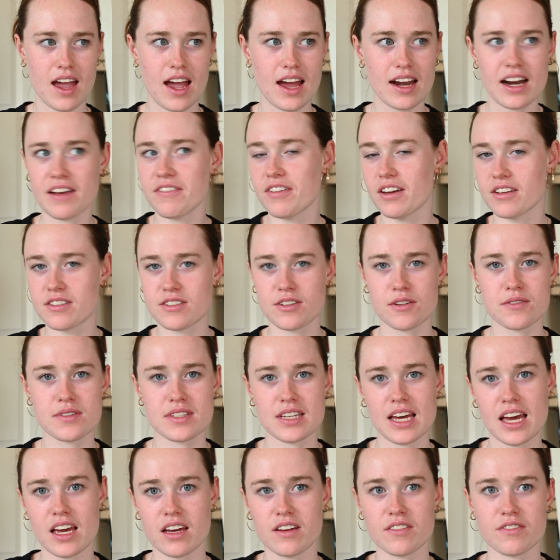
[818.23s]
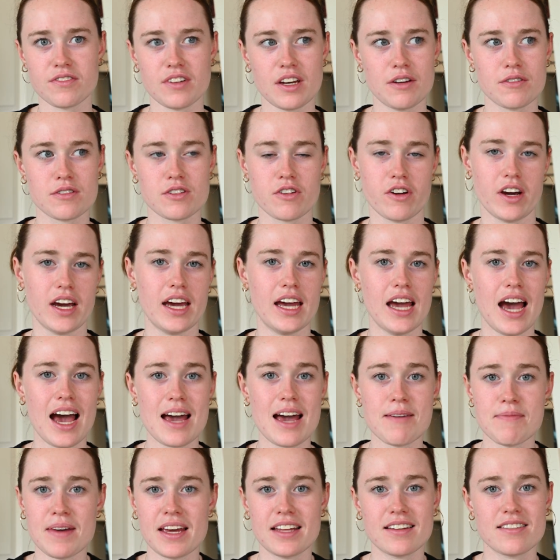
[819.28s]
And I felt so safe. It was great. I
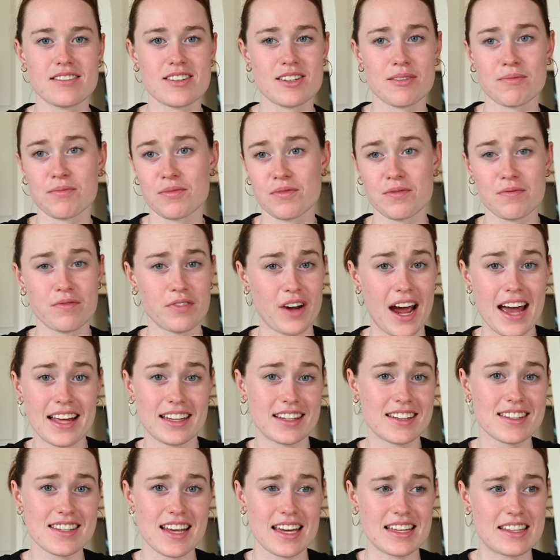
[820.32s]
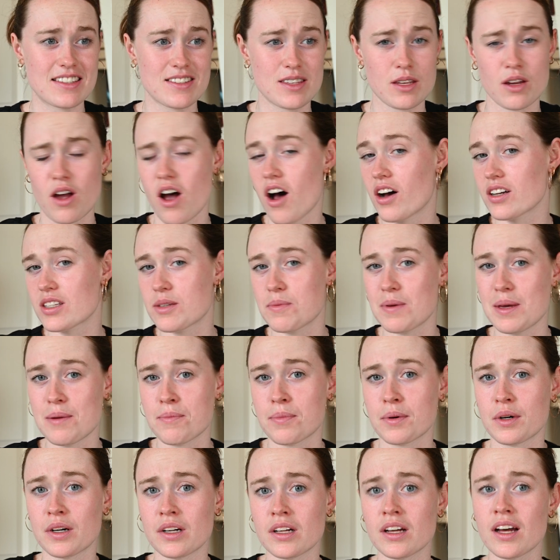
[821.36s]
made some friends. I talked to
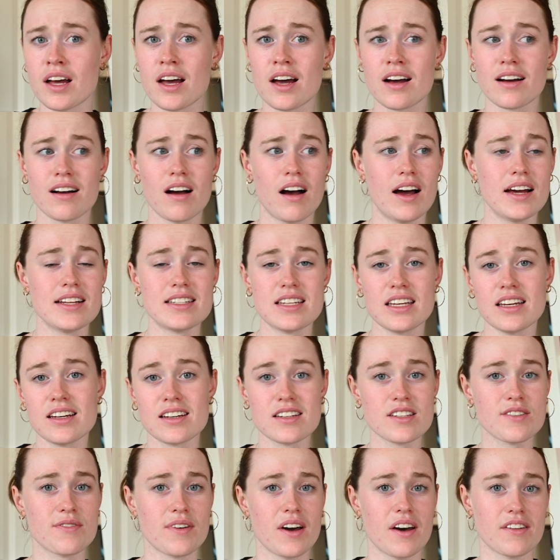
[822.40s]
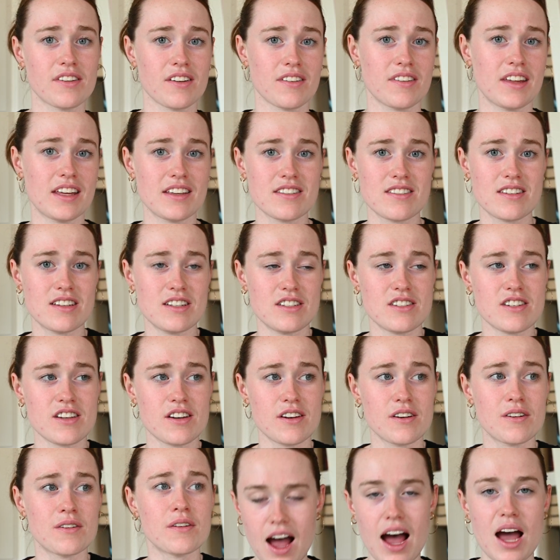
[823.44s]
people, got ideas for other things to
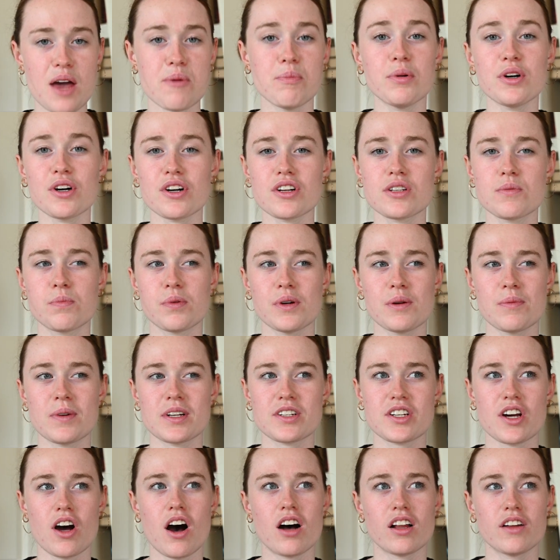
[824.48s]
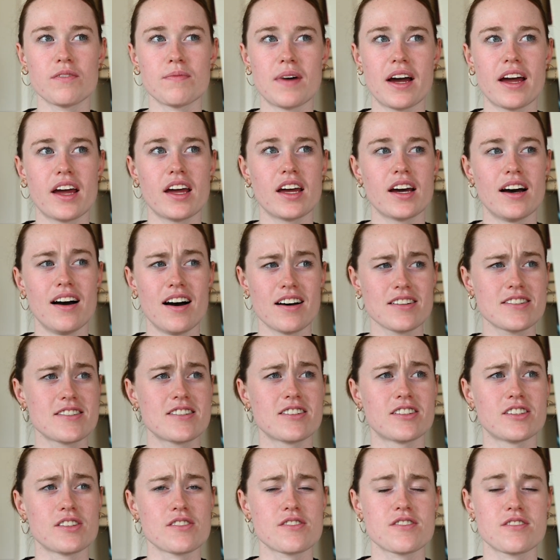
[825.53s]
do. I booked pretty much all of my
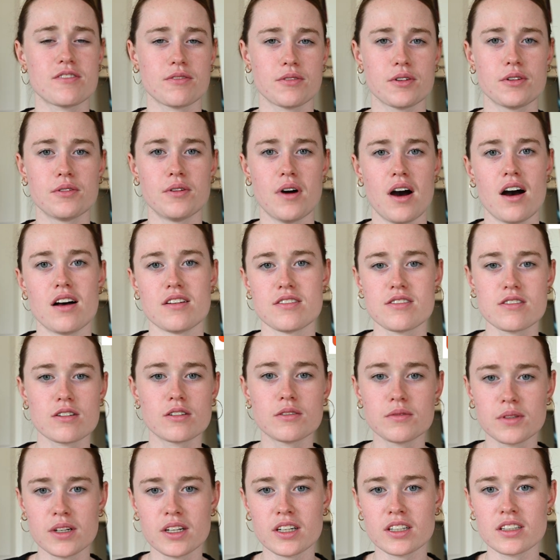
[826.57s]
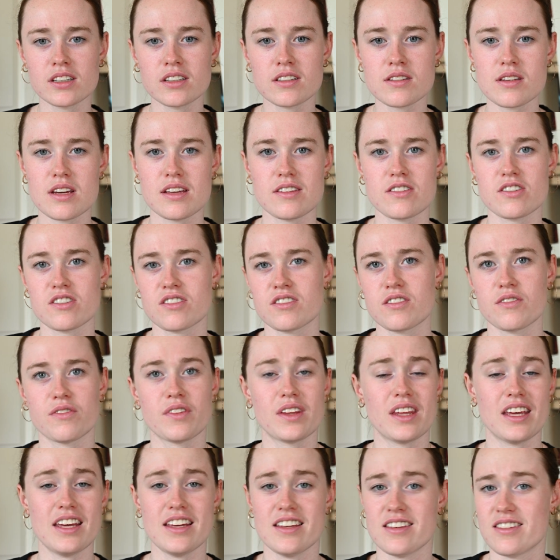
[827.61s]
hostels through Hostelworld. It's just a
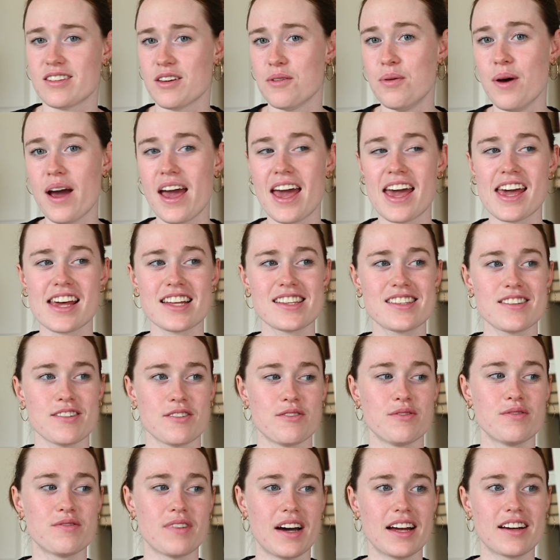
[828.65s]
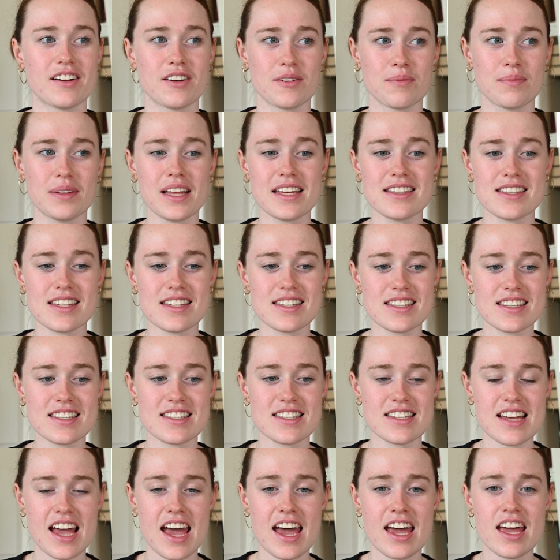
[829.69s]
really easy way to find good places to
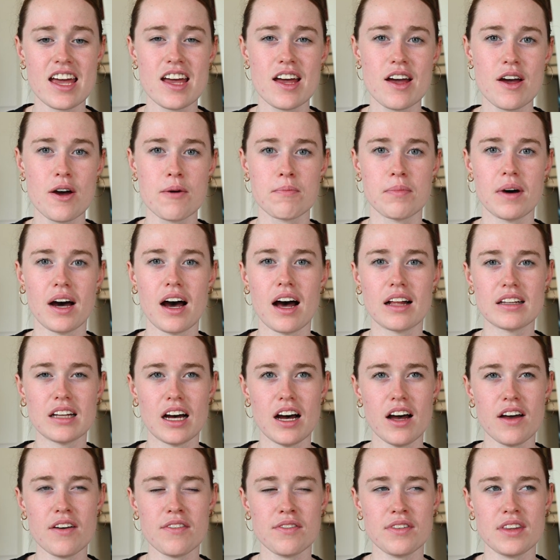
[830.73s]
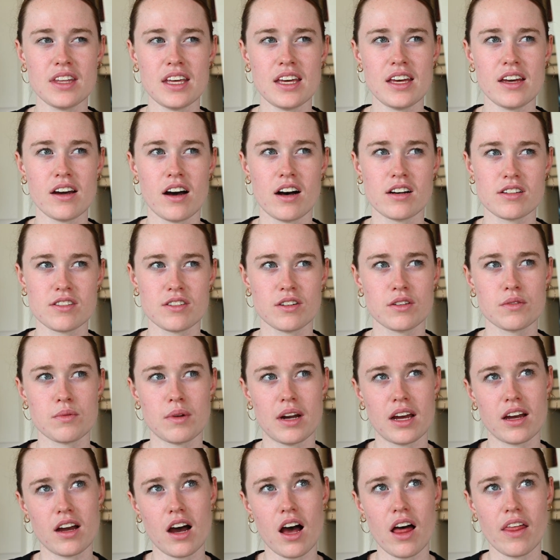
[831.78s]
stay. But a lot of the hostels when
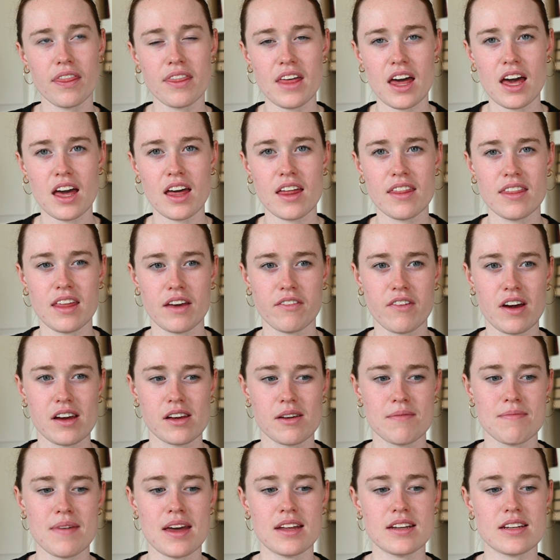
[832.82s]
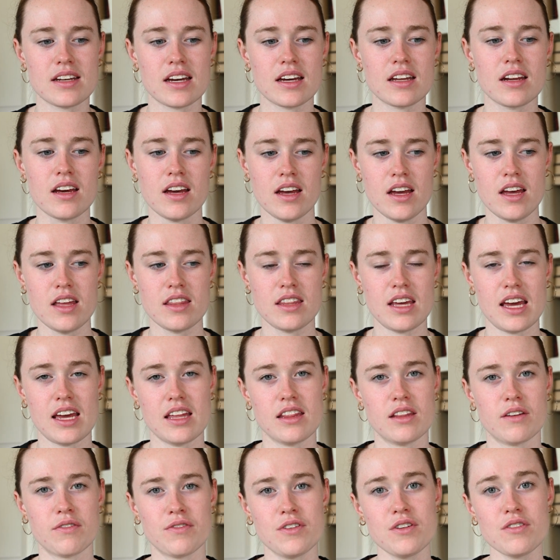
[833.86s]
I got there, they recommended that
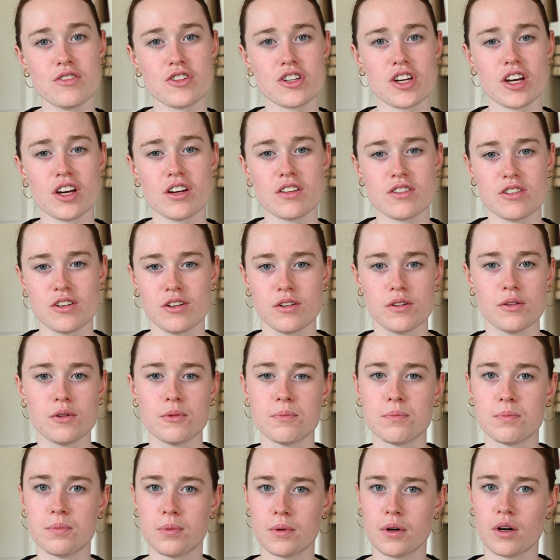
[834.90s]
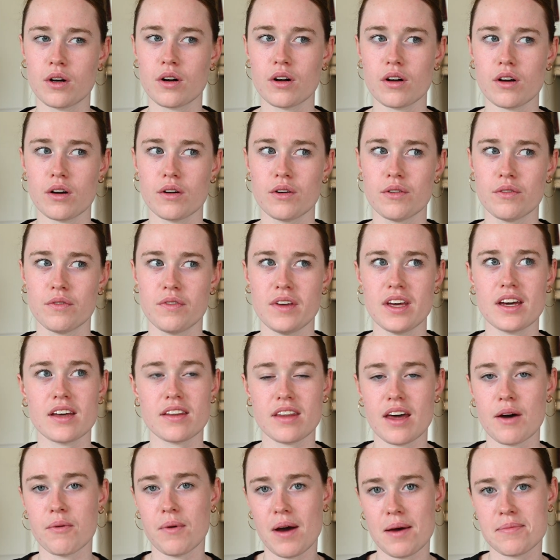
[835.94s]
in the future to book via
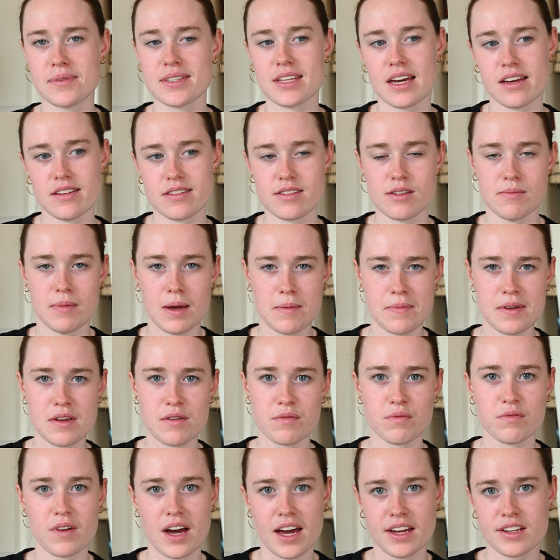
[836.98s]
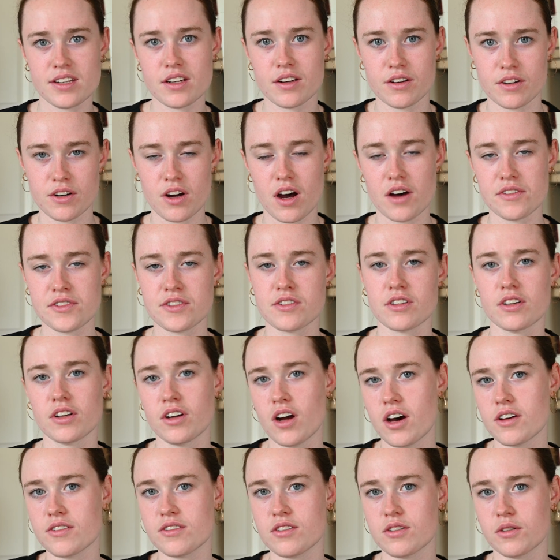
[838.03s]
their website. So maybe you find a good hostel in
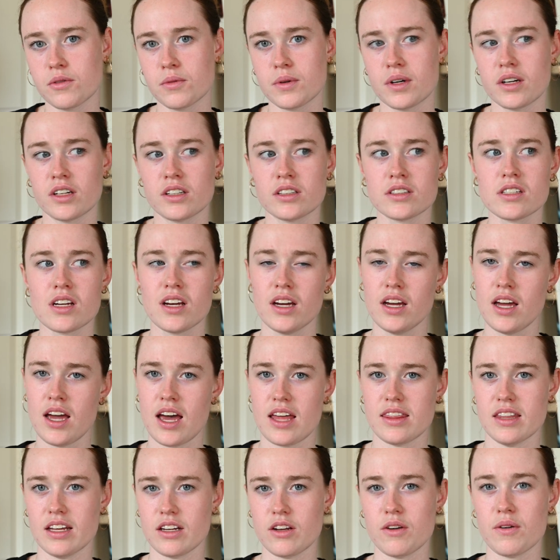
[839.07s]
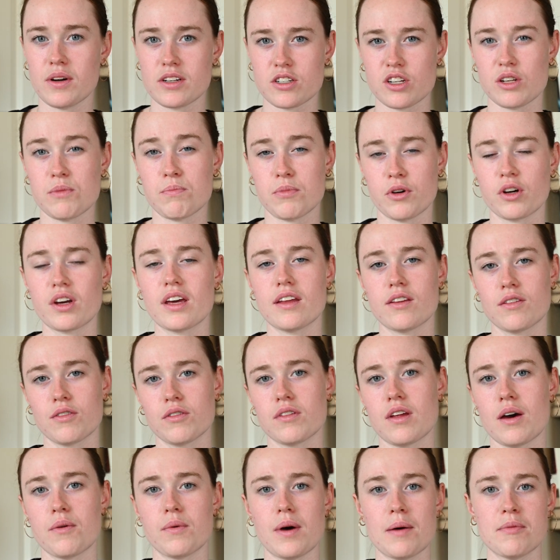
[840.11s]
Hostelworld and then you actually book it through
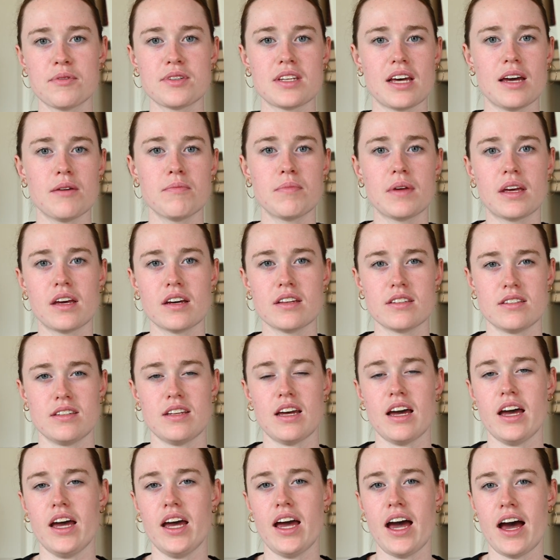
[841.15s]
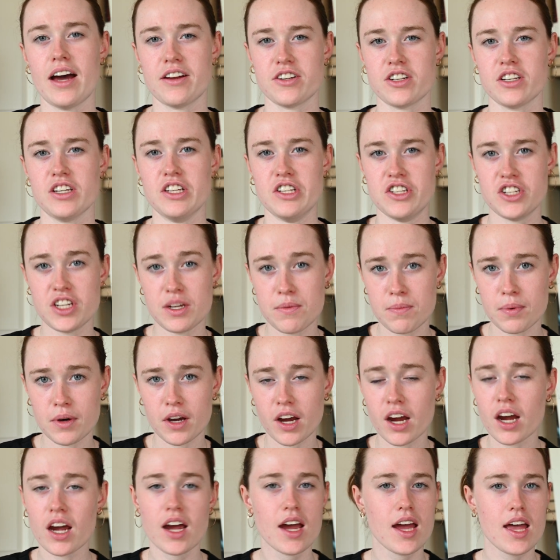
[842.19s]
their website because they're actually
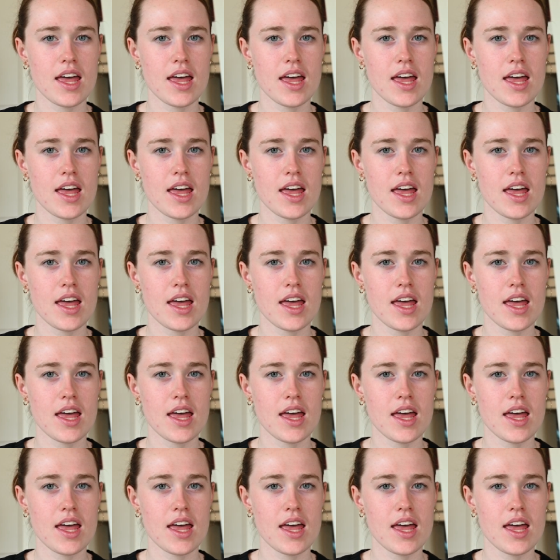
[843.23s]
cheaper.